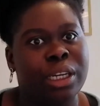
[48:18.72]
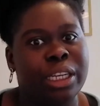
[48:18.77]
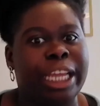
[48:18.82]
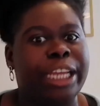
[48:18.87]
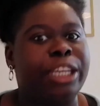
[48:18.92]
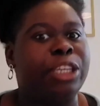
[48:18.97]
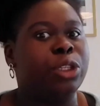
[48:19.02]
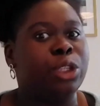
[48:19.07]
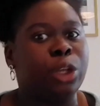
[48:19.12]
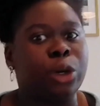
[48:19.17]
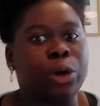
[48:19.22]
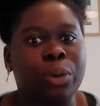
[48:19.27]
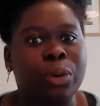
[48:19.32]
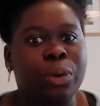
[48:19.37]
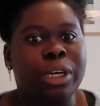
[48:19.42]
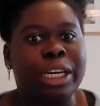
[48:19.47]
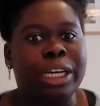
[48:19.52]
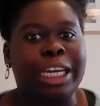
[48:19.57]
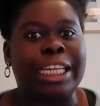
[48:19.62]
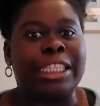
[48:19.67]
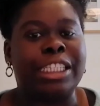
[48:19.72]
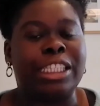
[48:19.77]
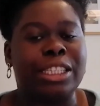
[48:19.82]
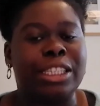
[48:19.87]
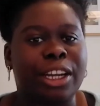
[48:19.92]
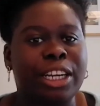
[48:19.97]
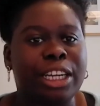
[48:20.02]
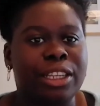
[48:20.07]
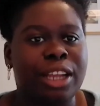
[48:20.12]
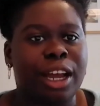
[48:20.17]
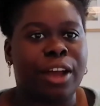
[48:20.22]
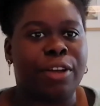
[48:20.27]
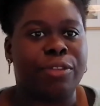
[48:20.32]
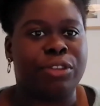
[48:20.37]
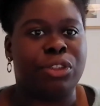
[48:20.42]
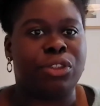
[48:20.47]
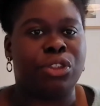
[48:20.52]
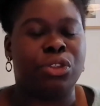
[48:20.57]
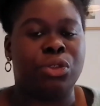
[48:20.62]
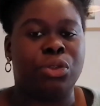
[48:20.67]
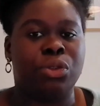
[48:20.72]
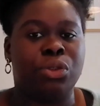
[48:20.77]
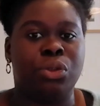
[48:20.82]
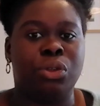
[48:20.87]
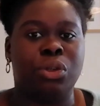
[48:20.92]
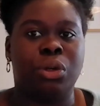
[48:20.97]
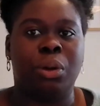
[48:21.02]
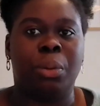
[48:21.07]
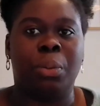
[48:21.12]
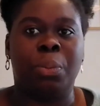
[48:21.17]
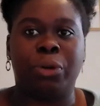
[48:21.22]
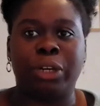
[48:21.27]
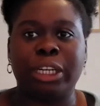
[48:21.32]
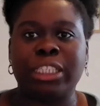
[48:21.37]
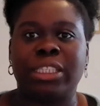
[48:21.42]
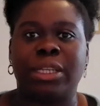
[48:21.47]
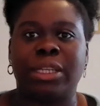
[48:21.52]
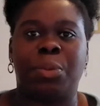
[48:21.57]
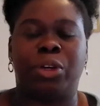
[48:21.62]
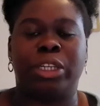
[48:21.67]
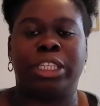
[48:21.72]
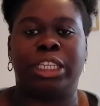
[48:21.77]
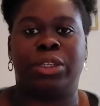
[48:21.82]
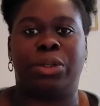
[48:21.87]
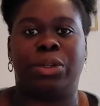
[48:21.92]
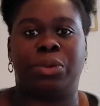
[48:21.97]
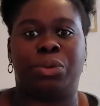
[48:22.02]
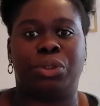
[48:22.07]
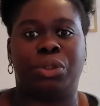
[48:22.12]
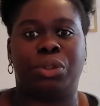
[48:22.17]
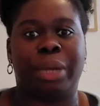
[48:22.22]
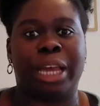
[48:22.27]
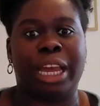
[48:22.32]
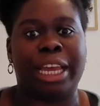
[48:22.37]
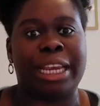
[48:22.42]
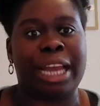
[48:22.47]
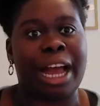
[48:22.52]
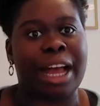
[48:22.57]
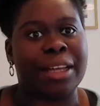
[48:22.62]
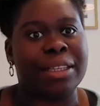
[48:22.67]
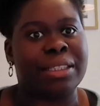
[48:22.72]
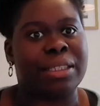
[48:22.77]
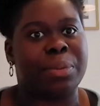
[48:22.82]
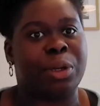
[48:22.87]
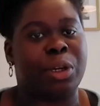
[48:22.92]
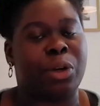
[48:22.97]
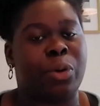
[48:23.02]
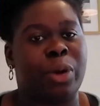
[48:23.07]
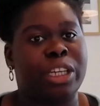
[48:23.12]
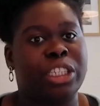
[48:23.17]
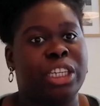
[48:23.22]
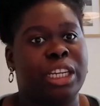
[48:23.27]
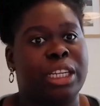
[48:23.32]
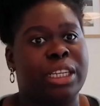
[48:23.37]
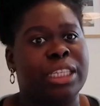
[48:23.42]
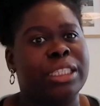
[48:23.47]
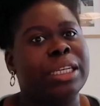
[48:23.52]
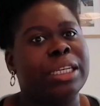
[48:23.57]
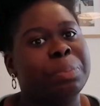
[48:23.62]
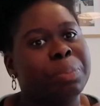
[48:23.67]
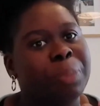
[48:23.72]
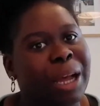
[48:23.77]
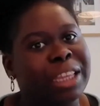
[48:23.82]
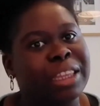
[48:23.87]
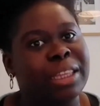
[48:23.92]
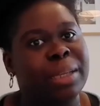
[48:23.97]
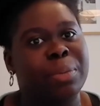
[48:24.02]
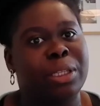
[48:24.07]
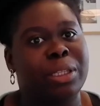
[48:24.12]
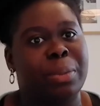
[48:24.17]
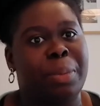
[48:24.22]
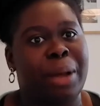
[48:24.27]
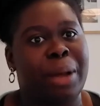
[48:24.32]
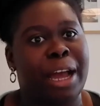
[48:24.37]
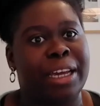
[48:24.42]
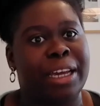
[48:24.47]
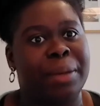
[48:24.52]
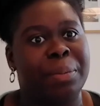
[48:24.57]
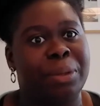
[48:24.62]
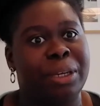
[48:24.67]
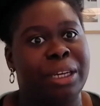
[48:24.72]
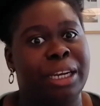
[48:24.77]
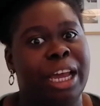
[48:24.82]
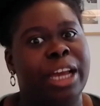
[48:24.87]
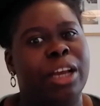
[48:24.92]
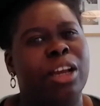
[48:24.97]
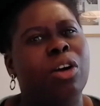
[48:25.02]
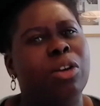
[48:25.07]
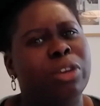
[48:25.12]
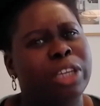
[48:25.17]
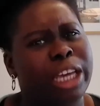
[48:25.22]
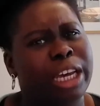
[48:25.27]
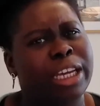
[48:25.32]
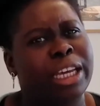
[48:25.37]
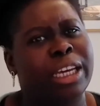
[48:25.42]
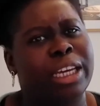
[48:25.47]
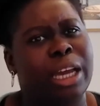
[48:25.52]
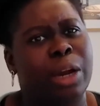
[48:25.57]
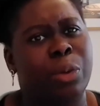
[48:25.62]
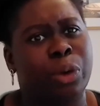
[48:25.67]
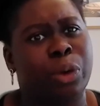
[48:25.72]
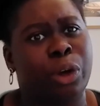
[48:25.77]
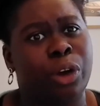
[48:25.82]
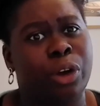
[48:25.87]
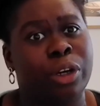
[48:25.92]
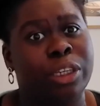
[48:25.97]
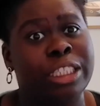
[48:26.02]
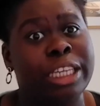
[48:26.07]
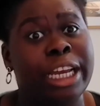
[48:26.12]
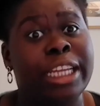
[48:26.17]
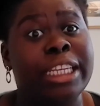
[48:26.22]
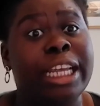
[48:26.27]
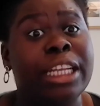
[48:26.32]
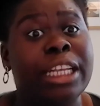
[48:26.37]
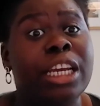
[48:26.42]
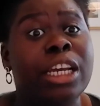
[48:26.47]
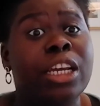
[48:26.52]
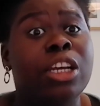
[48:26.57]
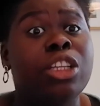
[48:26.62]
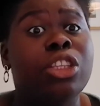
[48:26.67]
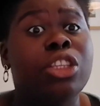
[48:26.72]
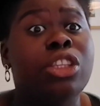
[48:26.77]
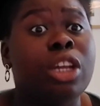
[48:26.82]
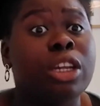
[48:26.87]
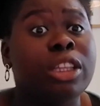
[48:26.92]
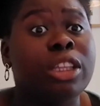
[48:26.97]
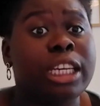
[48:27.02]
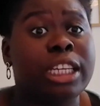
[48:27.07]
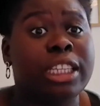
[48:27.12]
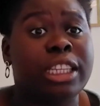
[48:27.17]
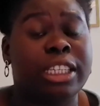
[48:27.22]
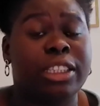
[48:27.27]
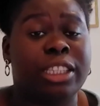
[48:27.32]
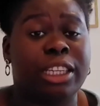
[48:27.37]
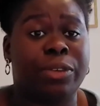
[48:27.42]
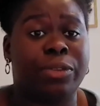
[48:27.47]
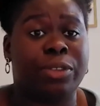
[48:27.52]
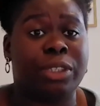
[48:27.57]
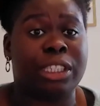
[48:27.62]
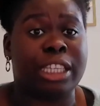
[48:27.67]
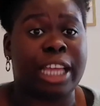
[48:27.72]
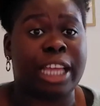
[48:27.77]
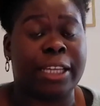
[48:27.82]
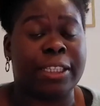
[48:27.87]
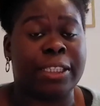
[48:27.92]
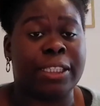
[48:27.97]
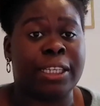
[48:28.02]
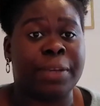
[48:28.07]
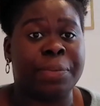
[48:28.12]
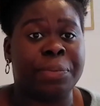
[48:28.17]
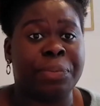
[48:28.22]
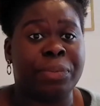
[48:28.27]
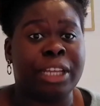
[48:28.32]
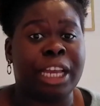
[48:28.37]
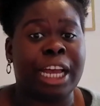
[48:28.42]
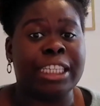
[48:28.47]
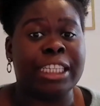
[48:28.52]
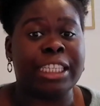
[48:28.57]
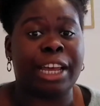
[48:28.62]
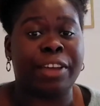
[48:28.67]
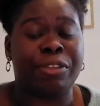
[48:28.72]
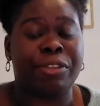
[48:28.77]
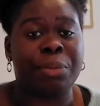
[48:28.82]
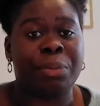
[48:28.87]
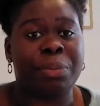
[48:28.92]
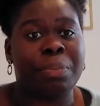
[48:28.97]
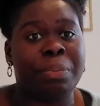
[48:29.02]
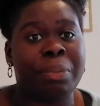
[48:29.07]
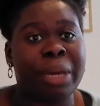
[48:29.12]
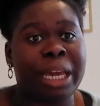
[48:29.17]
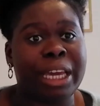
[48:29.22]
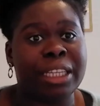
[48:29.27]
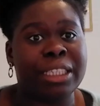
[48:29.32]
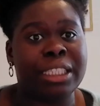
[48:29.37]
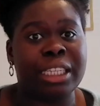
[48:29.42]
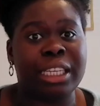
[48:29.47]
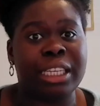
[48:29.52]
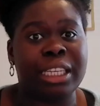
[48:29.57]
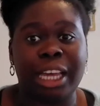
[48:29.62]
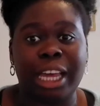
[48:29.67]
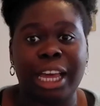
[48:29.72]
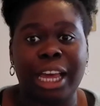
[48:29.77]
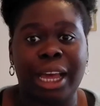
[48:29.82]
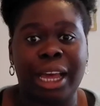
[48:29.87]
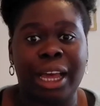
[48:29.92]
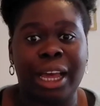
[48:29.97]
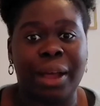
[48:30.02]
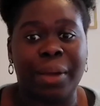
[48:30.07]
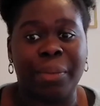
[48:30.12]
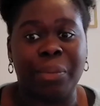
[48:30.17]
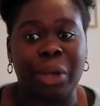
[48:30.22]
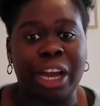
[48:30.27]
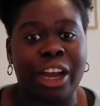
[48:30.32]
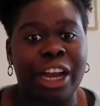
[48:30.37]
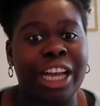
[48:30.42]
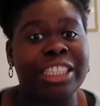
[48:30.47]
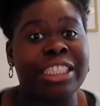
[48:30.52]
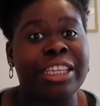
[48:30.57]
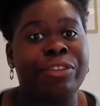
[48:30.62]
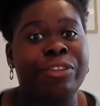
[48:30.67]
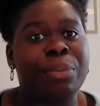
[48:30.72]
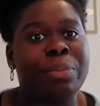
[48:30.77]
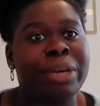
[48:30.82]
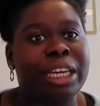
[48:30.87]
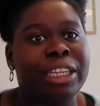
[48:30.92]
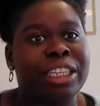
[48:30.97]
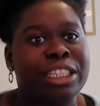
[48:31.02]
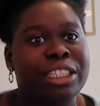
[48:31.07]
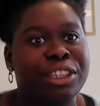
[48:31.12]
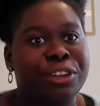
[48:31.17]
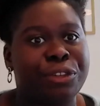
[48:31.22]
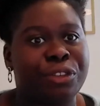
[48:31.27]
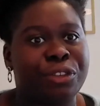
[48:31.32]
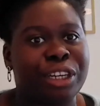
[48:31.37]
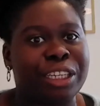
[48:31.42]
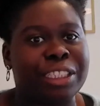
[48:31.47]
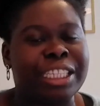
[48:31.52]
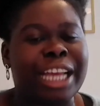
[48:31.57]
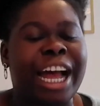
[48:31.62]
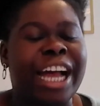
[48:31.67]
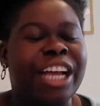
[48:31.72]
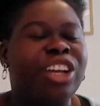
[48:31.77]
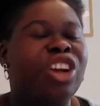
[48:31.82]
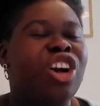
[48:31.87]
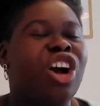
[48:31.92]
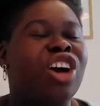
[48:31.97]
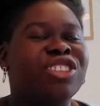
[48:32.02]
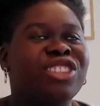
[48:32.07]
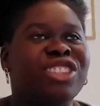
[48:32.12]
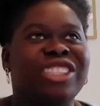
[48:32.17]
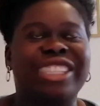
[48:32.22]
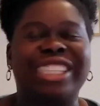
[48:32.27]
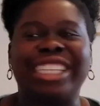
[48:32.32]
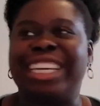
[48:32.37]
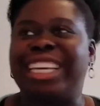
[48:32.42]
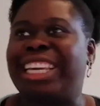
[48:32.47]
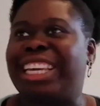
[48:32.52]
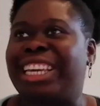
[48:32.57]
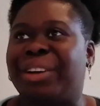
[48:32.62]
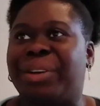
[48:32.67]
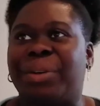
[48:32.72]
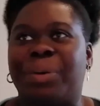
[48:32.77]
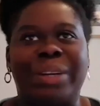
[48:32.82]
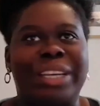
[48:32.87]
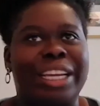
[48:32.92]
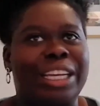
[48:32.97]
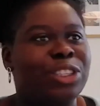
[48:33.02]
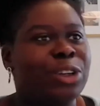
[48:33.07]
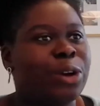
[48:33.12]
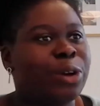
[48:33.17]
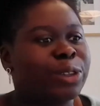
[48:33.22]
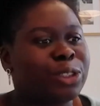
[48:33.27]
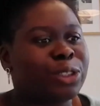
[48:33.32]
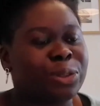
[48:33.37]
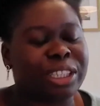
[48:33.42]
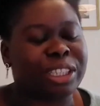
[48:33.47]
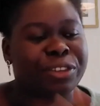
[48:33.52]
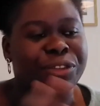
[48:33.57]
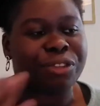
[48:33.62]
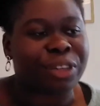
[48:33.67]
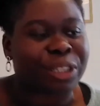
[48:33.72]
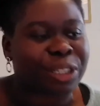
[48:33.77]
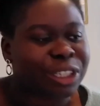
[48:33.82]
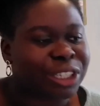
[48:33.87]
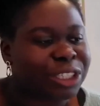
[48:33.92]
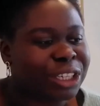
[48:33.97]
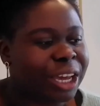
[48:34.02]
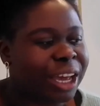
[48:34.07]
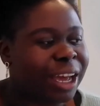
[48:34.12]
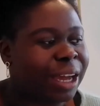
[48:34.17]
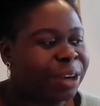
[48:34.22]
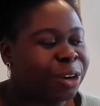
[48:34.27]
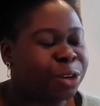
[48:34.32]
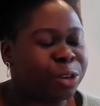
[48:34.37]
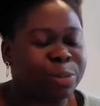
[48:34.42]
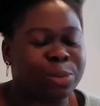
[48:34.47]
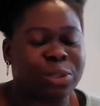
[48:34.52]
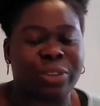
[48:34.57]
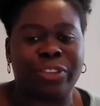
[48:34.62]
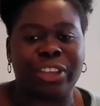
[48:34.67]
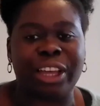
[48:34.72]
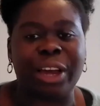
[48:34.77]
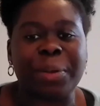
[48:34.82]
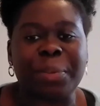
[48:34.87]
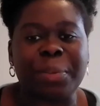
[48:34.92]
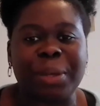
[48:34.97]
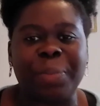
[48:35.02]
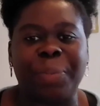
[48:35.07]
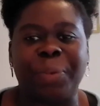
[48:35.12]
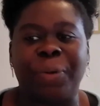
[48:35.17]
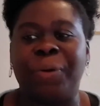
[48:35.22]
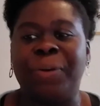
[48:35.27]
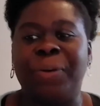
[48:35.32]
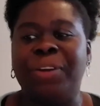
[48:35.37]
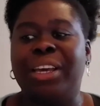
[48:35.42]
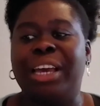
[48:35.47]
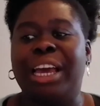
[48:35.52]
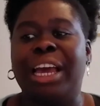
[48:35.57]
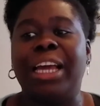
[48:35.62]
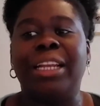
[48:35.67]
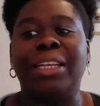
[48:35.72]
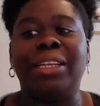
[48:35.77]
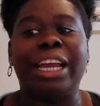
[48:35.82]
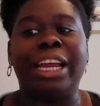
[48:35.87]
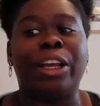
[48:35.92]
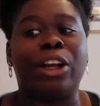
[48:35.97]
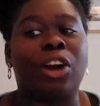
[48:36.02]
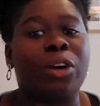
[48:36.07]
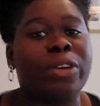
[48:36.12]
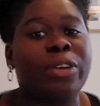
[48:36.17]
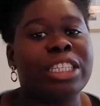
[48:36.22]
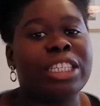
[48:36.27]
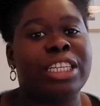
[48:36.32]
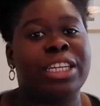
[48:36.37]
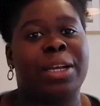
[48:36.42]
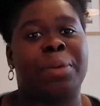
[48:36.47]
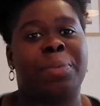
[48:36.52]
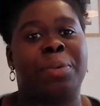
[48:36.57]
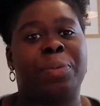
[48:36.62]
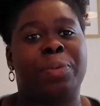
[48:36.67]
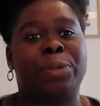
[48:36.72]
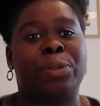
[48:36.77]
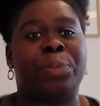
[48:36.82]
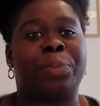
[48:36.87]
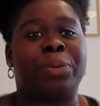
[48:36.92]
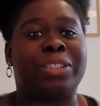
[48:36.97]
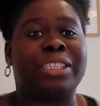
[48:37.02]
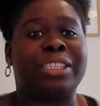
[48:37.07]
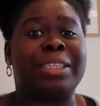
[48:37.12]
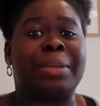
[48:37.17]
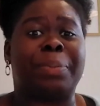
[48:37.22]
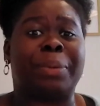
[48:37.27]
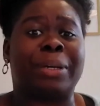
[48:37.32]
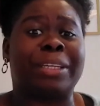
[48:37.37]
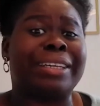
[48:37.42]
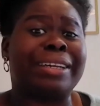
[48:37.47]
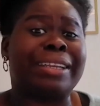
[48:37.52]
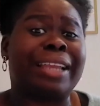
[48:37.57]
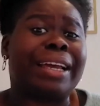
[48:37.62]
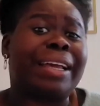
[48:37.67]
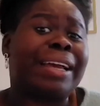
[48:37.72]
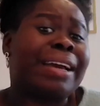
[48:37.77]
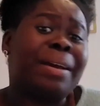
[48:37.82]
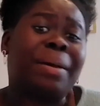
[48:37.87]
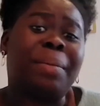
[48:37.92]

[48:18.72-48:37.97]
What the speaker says: Like, you know, it's not enough to bring someone in a room and ask them a question and then pat them in the back and be like, oh yeah, we're heard. And then nothing that they've said has ever made a difference. I constantly hear when I talk to different groups of young people and encouraging young people to participate, they're like,